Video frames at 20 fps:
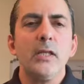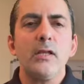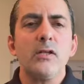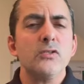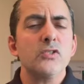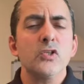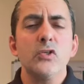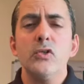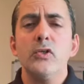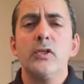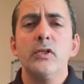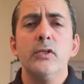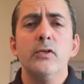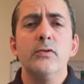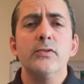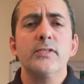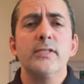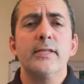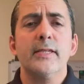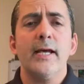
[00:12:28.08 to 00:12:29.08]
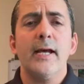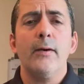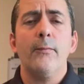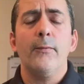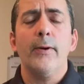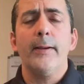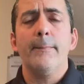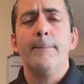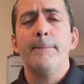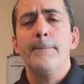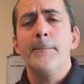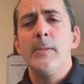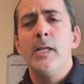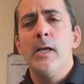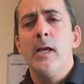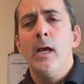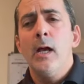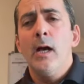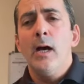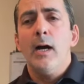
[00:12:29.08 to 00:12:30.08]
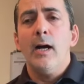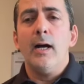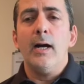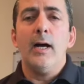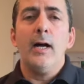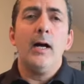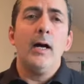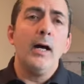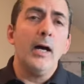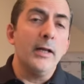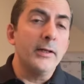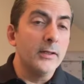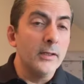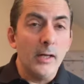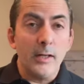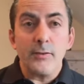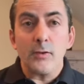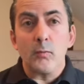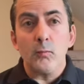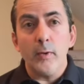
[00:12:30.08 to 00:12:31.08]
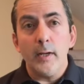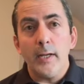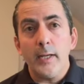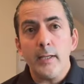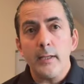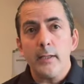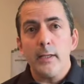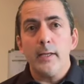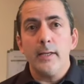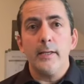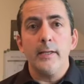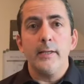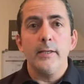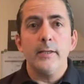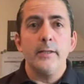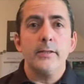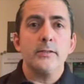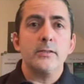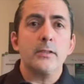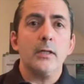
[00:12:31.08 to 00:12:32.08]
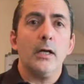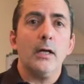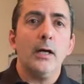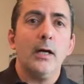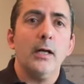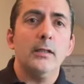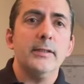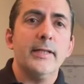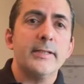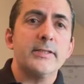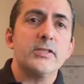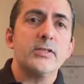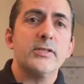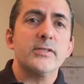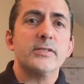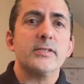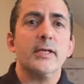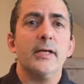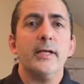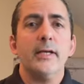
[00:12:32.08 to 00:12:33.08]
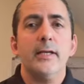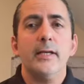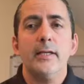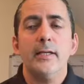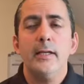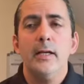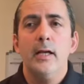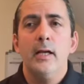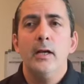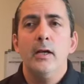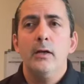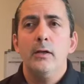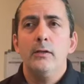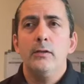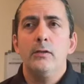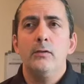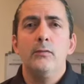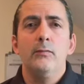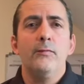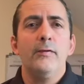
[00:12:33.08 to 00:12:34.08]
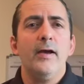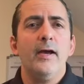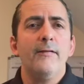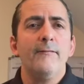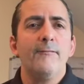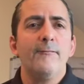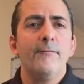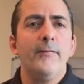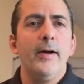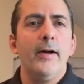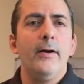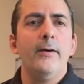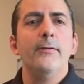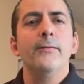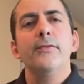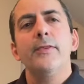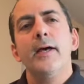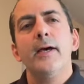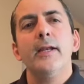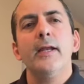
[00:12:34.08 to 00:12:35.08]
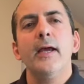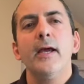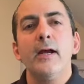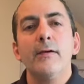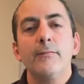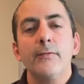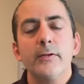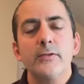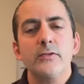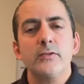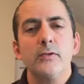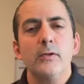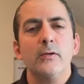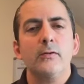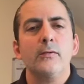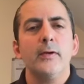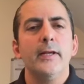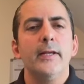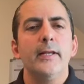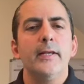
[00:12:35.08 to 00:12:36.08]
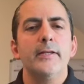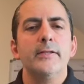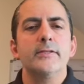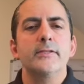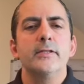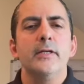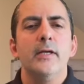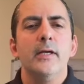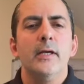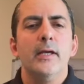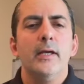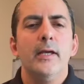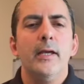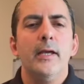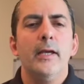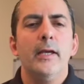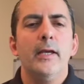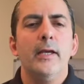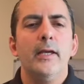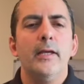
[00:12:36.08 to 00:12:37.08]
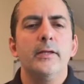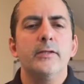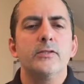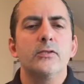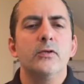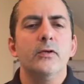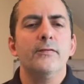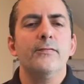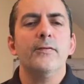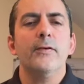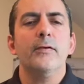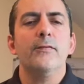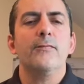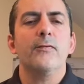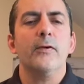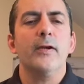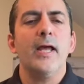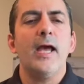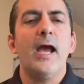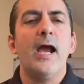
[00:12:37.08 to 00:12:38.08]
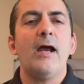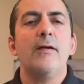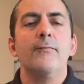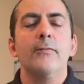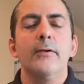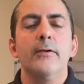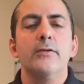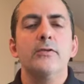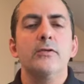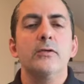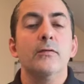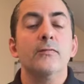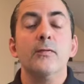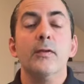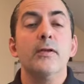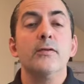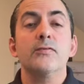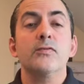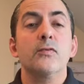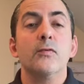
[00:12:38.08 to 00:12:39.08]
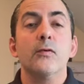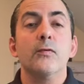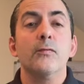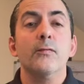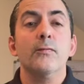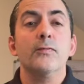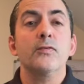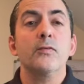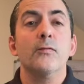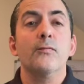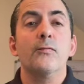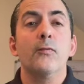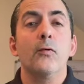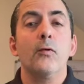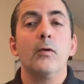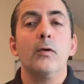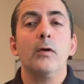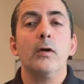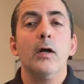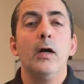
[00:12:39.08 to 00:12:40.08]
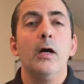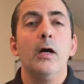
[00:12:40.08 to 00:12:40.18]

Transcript: So you can use it that way. Another way is, let's just say you have found that average stroke rate is good for you for an average, so for